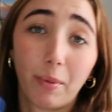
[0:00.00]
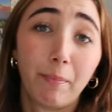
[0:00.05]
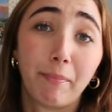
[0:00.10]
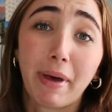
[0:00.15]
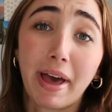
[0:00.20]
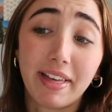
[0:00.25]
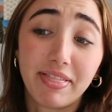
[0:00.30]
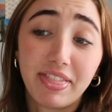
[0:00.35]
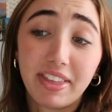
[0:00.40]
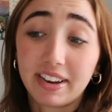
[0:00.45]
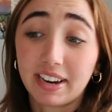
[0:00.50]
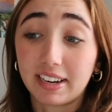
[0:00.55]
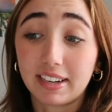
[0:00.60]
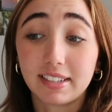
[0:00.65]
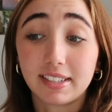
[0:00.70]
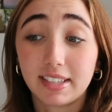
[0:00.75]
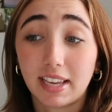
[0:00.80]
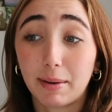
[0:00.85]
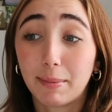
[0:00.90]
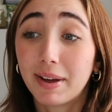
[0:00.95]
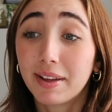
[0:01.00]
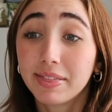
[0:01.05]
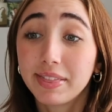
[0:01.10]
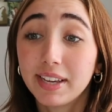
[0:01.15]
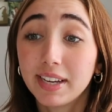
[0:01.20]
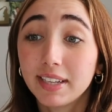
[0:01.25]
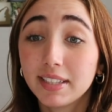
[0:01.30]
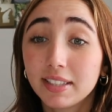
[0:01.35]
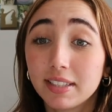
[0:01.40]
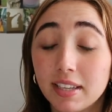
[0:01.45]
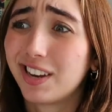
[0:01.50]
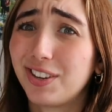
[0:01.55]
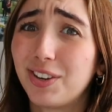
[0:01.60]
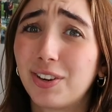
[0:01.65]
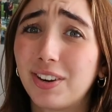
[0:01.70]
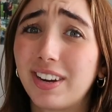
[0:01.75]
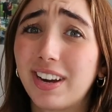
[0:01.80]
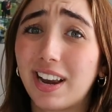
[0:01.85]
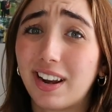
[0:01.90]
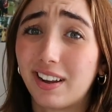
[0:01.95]
one bad thing I could say about this. You
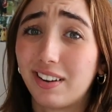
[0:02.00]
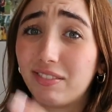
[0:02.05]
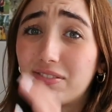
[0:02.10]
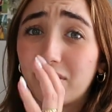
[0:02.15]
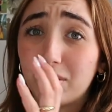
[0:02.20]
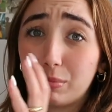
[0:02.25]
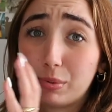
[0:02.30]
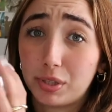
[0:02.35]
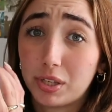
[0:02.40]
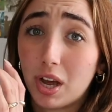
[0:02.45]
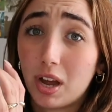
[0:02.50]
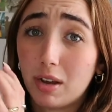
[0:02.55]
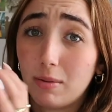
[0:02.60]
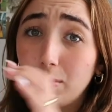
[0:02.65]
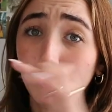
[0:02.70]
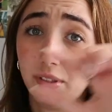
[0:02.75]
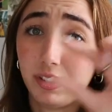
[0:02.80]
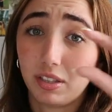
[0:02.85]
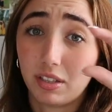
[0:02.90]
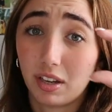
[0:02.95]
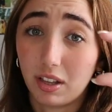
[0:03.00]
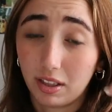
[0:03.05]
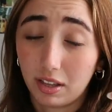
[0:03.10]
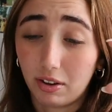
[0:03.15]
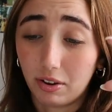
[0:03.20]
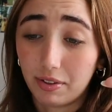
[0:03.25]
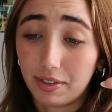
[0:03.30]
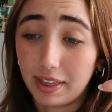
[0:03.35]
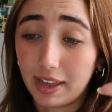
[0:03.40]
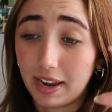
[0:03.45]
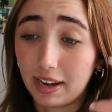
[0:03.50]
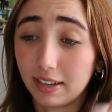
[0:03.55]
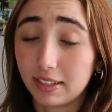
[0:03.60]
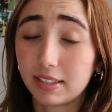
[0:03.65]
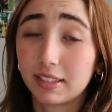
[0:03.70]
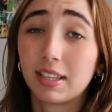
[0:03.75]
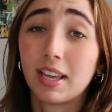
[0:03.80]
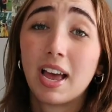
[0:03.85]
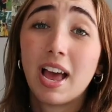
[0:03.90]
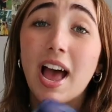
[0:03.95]
could get it from tubs to little
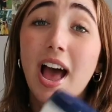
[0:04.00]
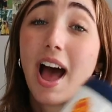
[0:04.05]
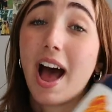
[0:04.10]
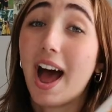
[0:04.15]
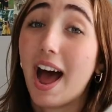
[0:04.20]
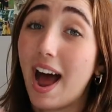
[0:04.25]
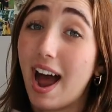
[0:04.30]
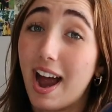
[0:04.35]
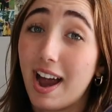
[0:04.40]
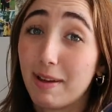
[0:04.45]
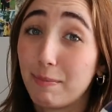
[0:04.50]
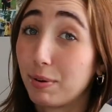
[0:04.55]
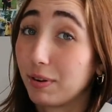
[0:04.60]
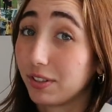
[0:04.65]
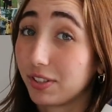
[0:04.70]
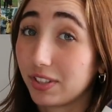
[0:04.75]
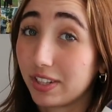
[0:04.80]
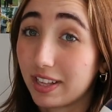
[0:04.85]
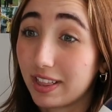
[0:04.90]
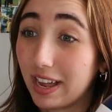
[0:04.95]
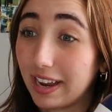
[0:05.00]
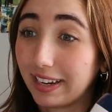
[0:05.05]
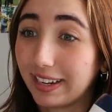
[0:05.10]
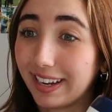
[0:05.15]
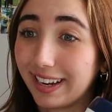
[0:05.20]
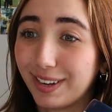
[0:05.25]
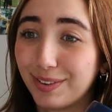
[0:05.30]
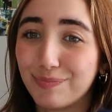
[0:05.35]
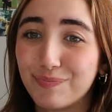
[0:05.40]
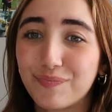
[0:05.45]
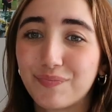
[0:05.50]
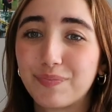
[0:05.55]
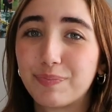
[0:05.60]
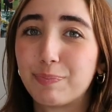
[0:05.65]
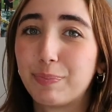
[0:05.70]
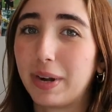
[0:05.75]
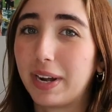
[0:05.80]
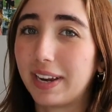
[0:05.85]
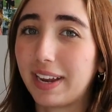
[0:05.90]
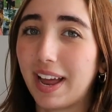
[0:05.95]
things. I personally like it,
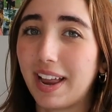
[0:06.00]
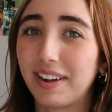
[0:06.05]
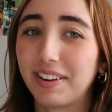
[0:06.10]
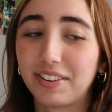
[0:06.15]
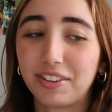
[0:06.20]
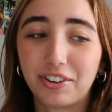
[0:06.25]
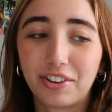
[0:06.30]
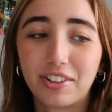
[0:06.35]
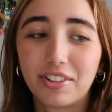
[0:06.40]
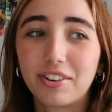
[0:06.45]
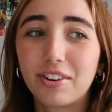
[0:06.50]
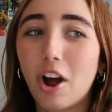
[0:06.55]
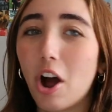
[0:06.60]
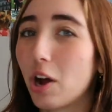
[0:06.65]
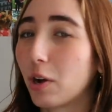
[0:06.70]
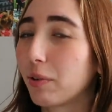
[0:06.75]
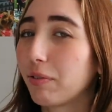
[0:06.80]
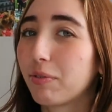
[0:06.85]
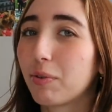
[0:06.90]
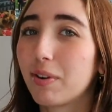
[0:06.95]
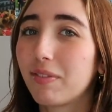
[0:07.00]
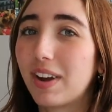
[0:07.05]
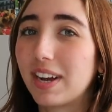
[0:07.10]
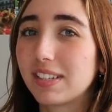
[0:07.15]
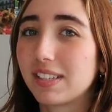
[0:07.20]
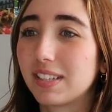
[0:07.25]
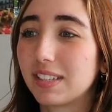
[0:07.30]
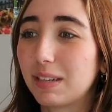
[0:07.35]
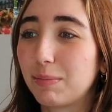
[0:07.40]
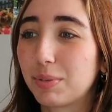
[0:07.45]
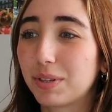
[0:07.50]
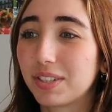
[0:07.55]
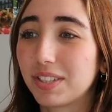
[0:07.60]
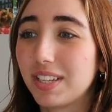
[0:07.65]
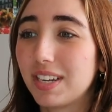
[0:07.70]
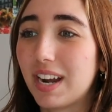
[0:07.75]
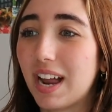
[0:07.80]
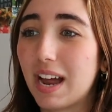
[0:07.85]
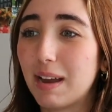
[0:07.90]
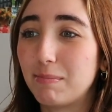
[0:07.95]
but again, you're either Aquaphor or Vaseline
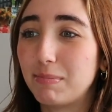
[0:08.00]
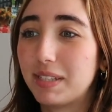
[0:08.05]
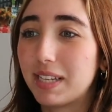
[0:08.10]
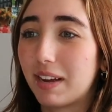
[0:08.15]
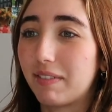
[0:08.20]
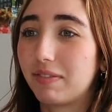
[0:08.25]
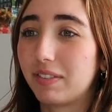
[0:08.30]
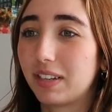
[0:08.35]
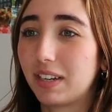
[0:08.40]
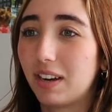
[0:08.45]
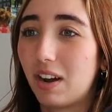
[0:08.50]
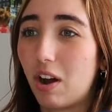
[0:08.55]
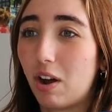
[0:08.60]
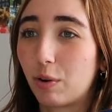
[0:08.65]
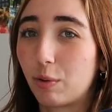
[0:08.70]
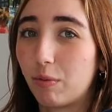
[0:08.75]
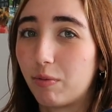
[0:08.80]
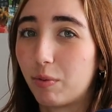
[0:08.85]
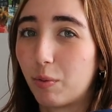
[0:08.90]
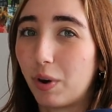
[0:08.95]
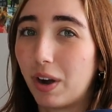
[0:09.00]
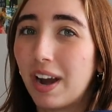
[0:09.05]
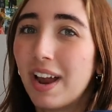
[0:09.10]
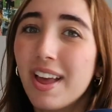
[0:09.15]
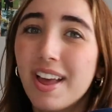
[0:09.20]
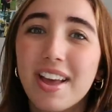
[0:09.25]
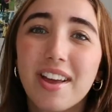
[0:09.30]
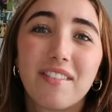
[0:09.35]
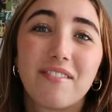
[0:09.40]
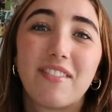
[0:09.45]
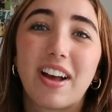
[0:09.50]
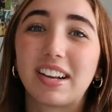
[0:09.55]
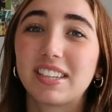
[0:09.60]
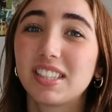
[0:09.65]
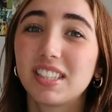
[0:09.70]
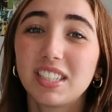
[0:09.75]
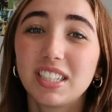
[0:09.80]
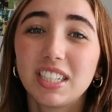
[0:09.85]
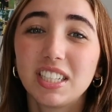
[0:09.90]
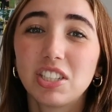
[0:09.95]
person. I'm definitely Aquaphor.
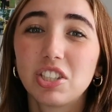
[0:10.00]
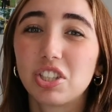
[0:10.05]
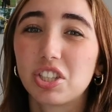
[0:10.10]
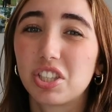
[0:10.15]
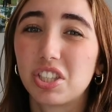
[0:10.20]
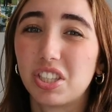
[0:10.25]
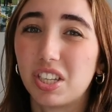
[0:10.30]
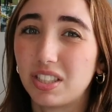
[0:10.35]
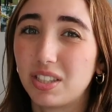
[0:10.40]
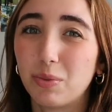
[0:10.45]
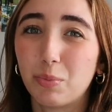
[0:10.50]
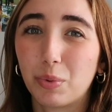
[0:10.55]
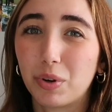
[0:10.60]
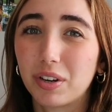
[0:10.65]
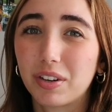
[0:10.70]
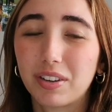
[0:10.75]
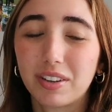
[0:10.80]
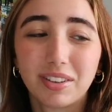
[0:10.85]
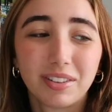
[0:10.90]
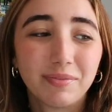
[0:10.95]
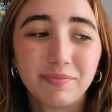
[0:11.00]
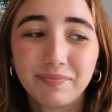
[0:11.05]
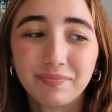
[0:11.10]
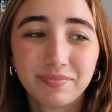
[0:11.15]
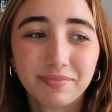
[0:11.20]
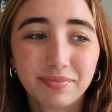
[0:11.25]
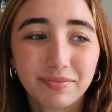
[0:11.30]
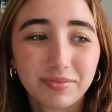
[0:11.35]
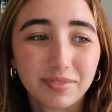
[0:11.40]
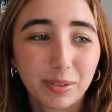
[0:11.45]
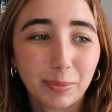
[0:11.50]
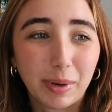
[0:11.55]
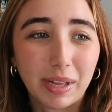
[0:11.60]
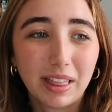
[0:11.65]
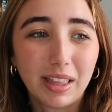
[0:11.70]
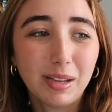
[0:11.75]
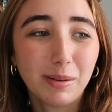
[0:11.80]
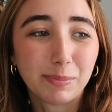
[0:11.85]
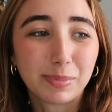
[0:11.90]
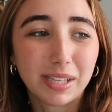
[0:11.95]
Vaseline just doesn't work for my
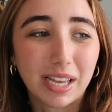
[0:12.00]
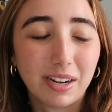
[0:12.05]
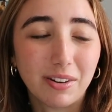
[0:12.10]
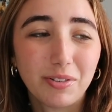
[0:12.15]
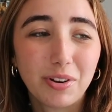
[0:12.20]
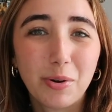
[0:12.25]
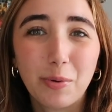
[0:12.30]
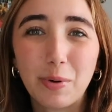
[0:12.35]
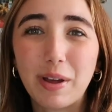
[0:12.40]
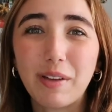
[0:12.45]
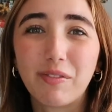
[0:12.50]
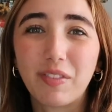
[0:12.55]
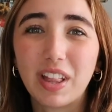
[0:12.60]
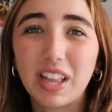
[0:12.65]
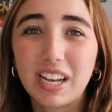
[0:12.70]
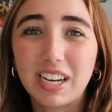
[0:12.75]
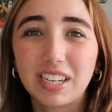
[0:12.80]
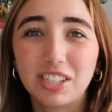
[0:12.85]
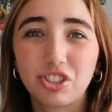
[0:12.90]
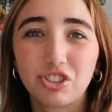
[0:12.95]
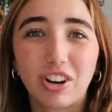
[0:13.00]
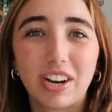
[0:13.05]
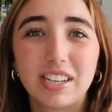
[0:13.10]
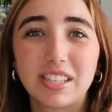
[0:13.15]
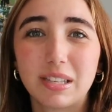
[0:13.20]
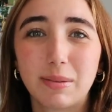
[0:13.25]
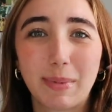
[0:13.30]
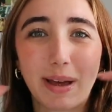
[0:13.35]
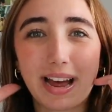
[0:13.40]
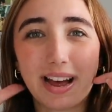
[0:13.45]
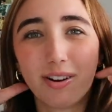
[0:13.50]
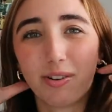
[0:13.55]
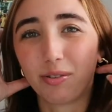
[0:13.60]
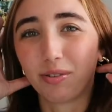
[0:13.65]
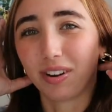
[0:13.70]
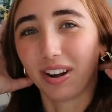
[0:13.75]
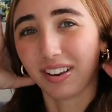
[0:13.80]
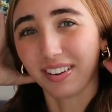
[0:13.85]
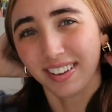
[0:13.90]
lips. I don't know. I feel like it dries them out.